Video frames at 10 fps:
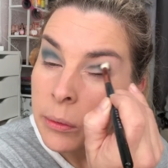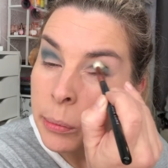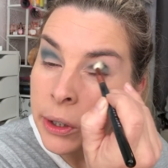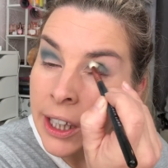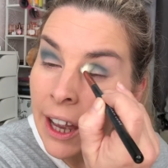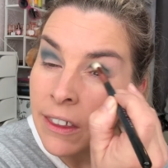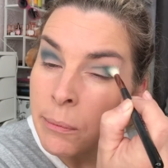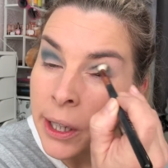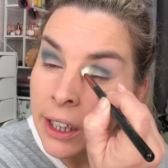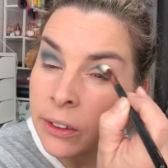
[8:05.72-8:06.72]
But yeah, they're
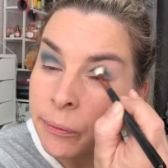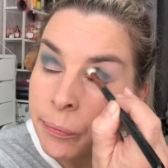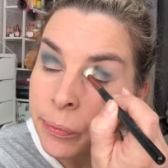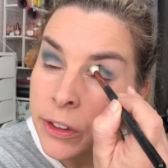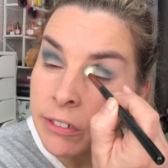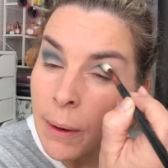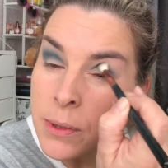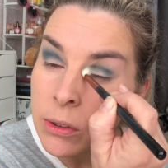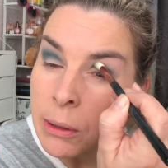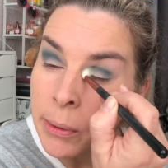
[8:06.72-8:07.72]
minging. They're
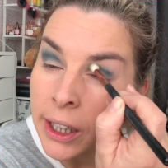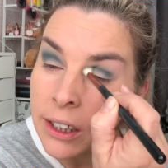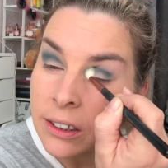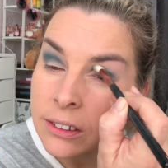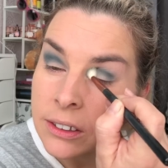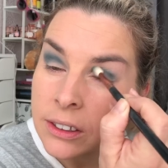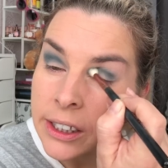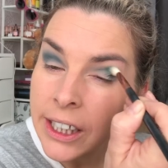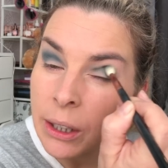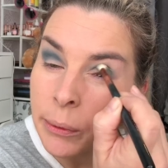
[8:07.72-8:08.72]
absolutely minging.
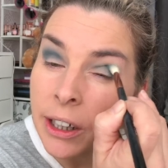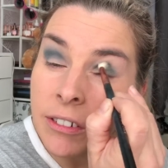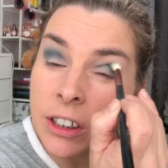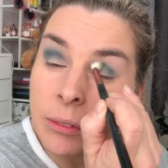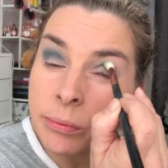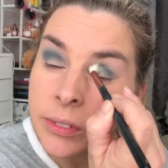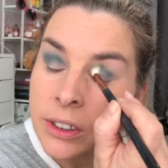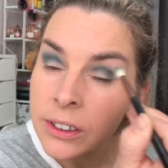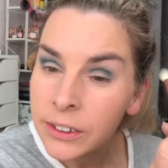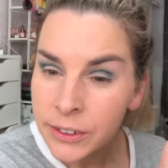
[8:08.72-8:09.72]
Hate wearing them.
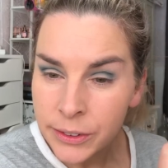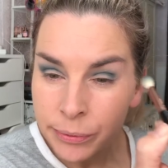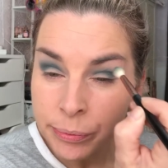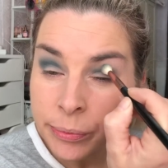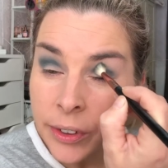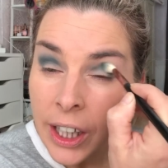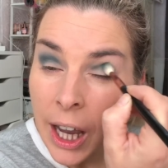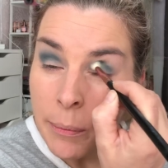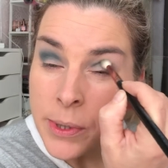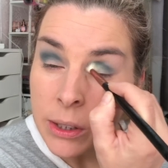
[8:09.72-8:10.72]

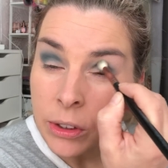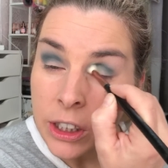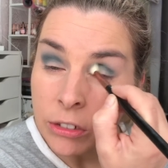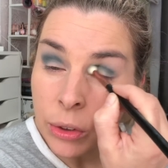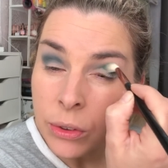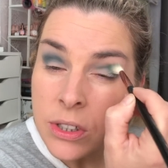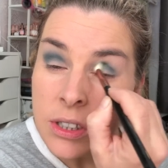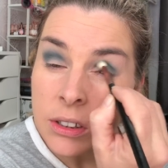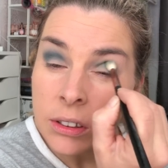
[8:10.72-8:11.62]
Absolutely gross.